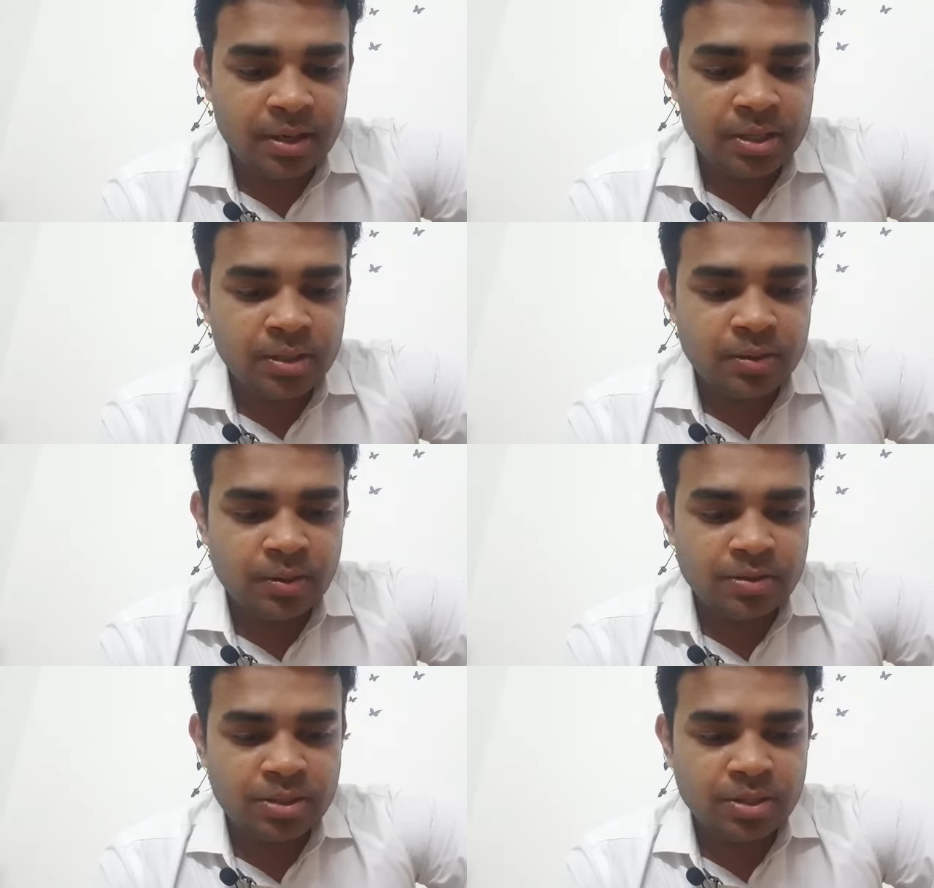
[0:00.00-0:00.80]
A new
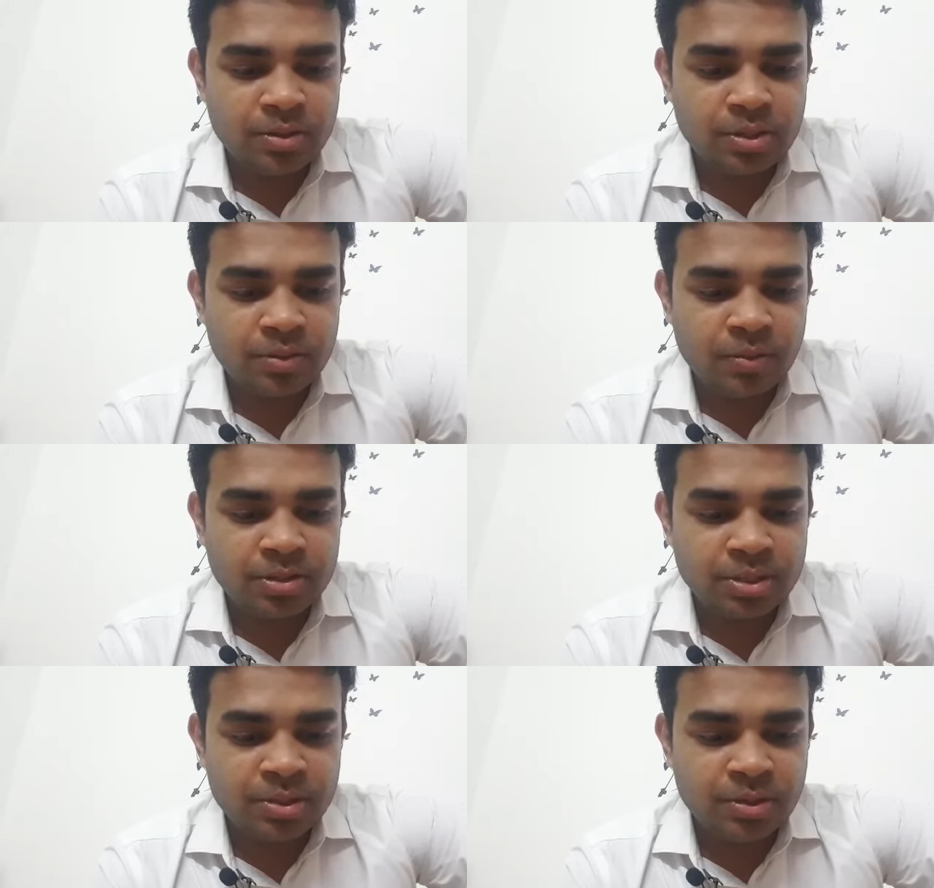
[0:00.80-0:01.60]
constitution
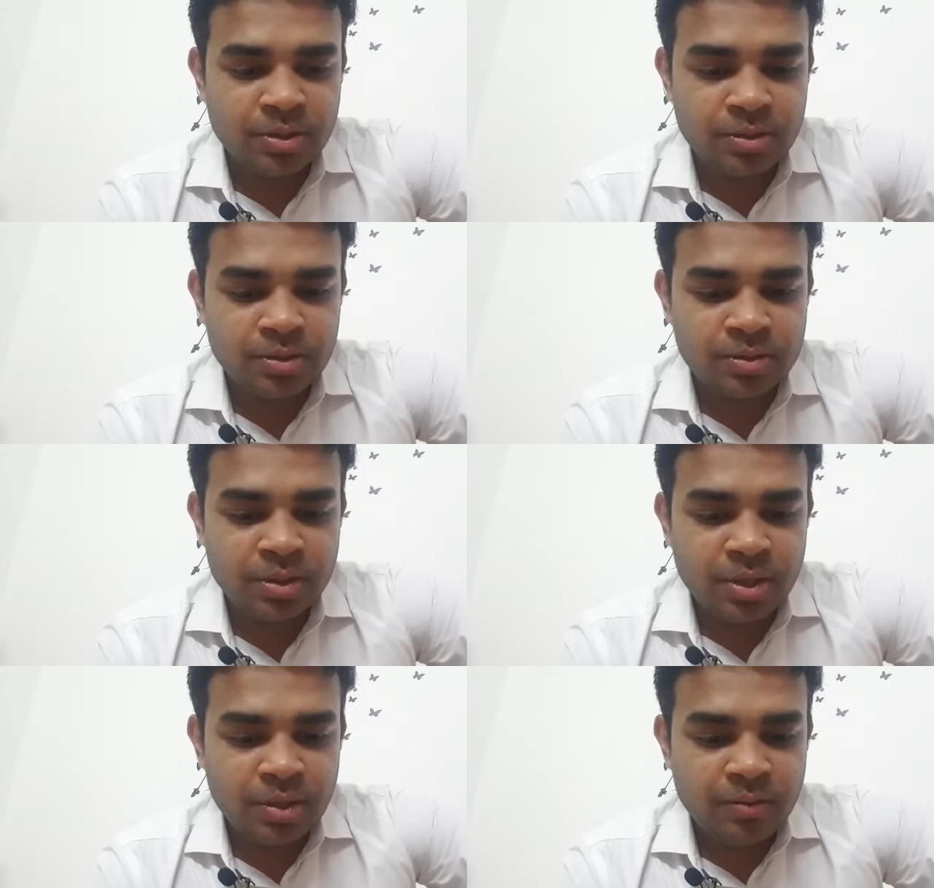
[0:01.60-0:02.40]
was introduced
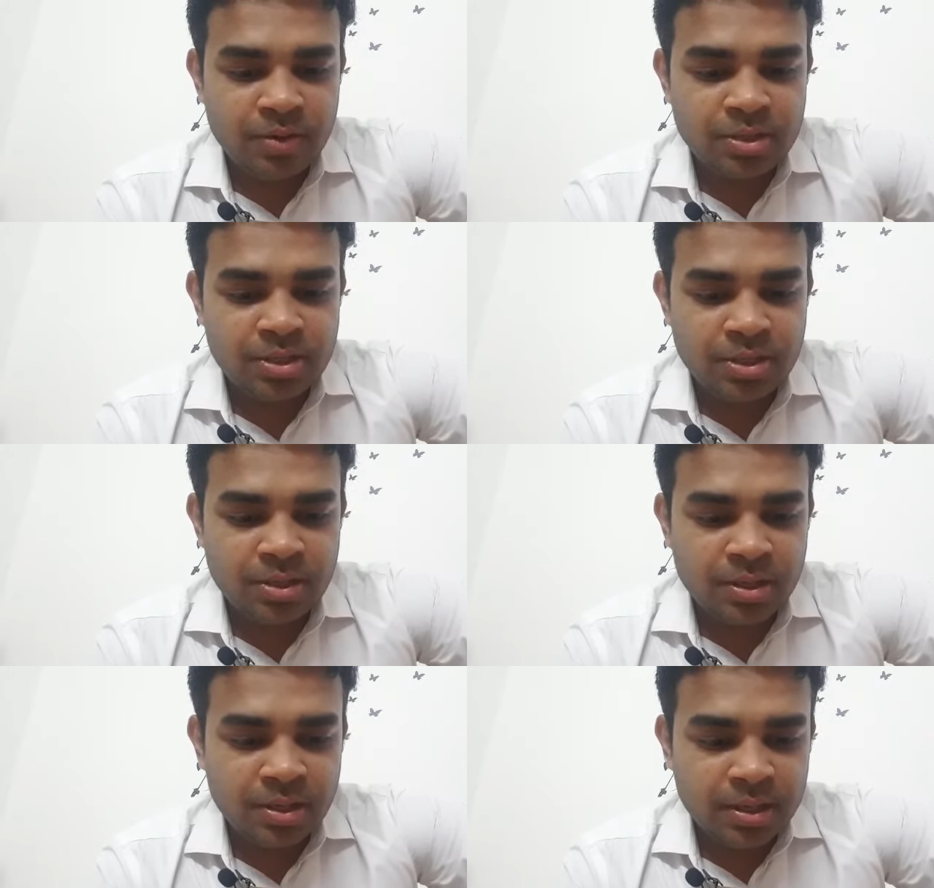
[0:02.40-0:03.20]
which
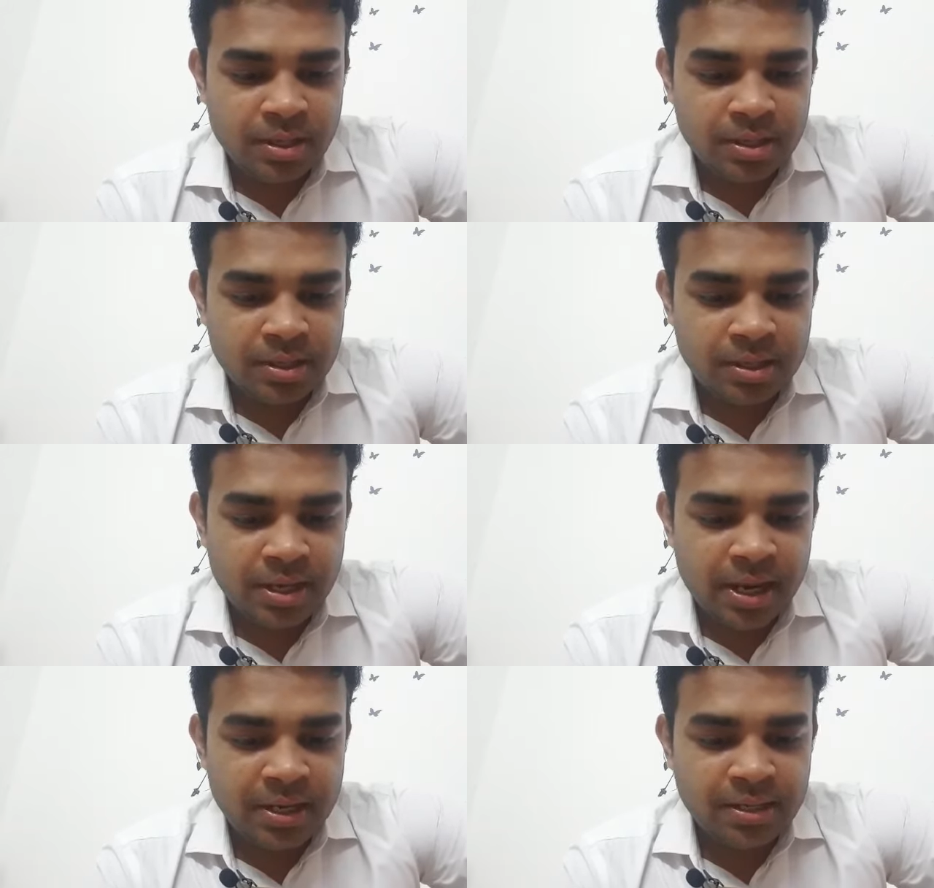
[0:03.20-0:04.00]

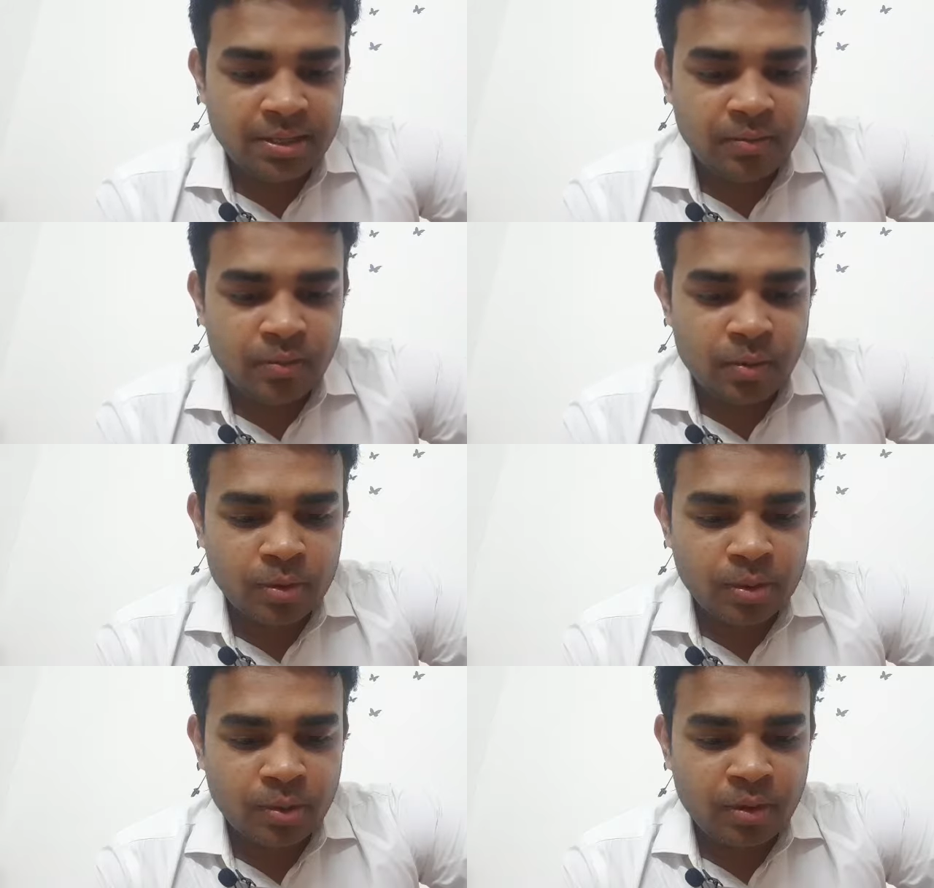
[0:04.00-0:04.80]
denied the
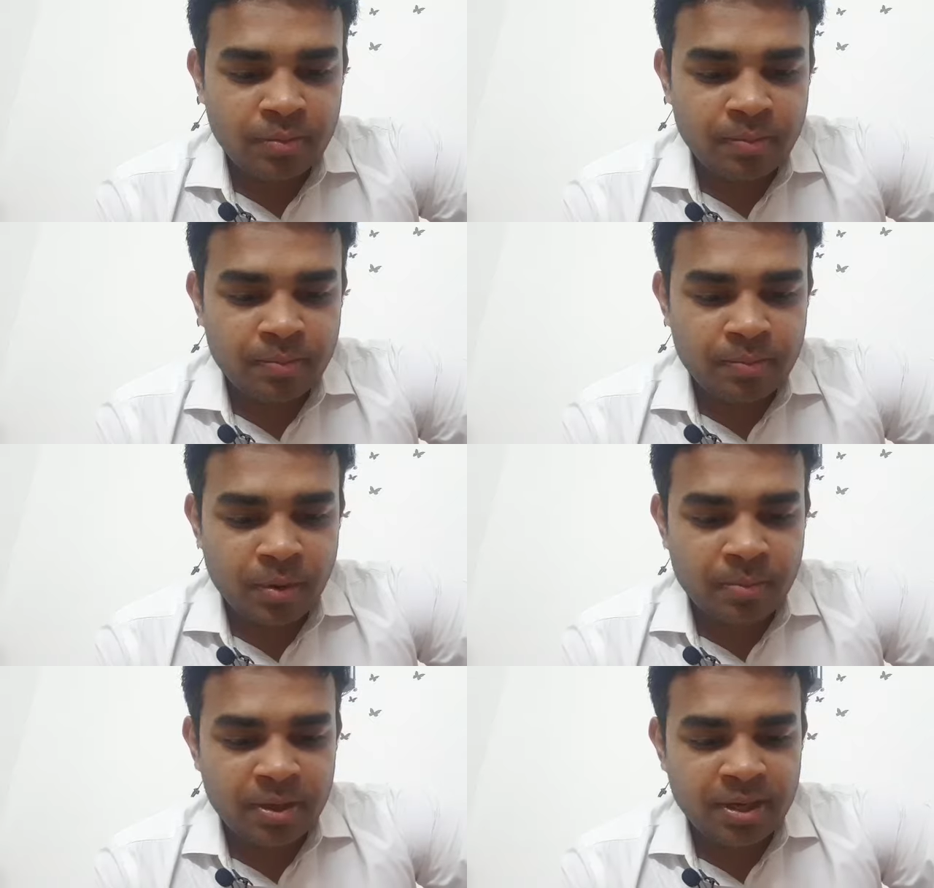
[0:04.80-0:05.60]
vote
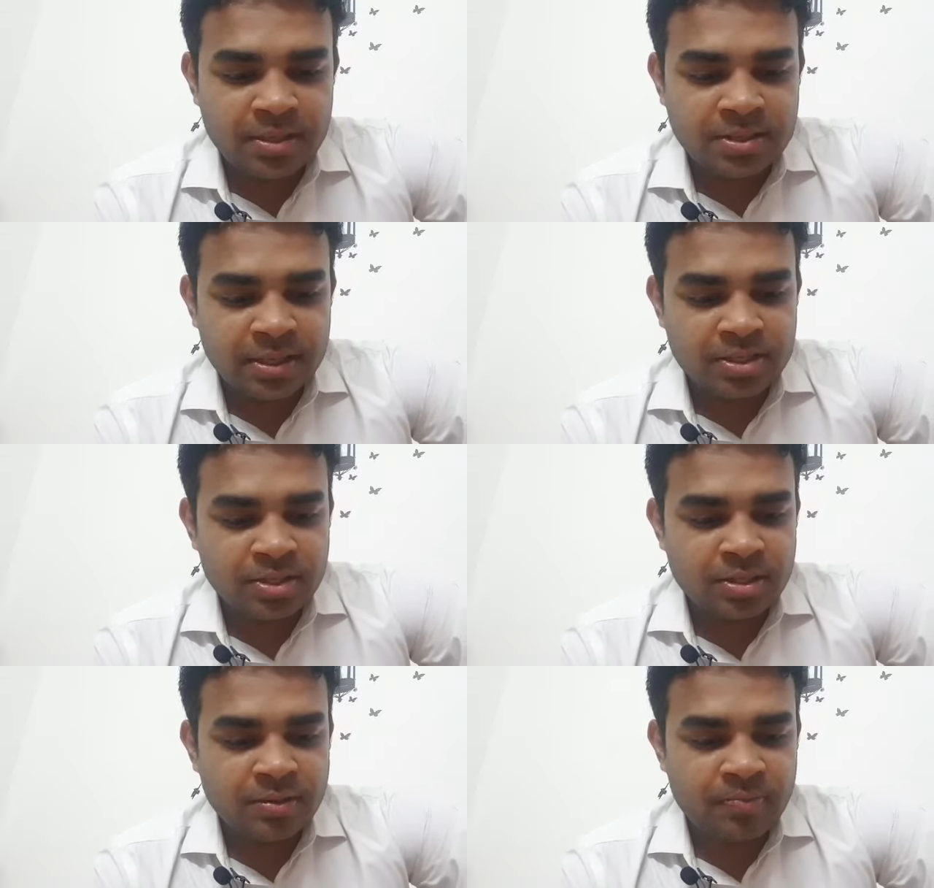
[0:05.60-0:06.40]
non-propertied
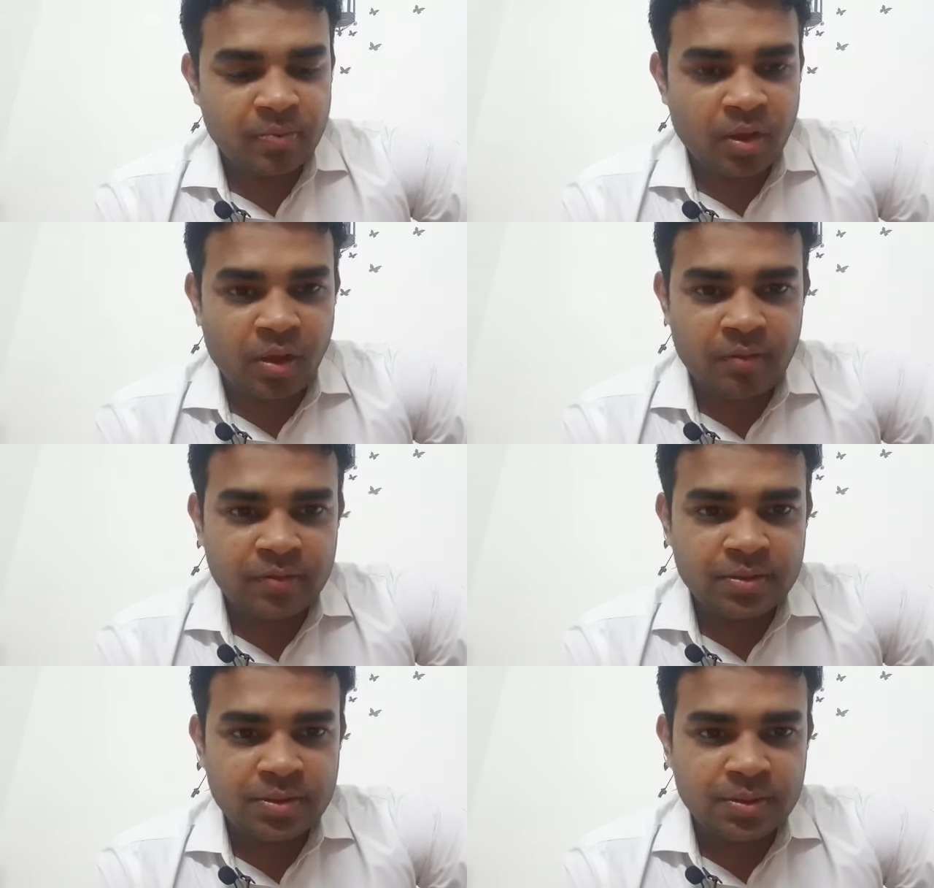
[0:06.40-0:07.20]
section of
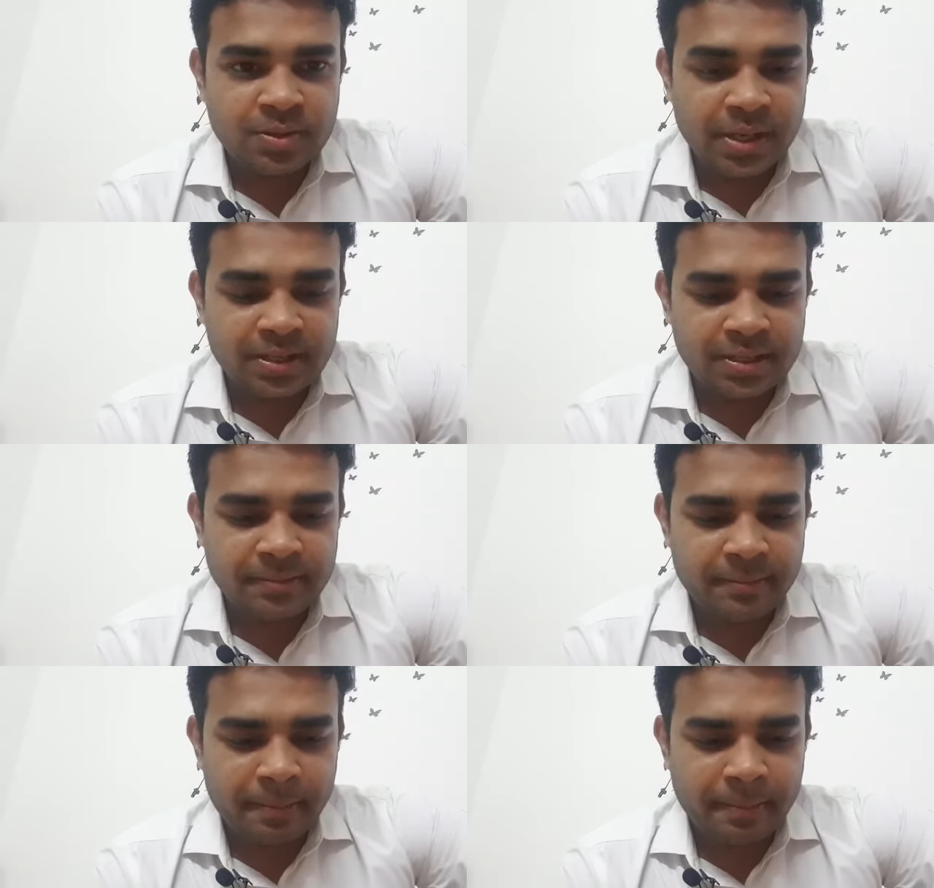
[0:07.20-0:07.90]
society.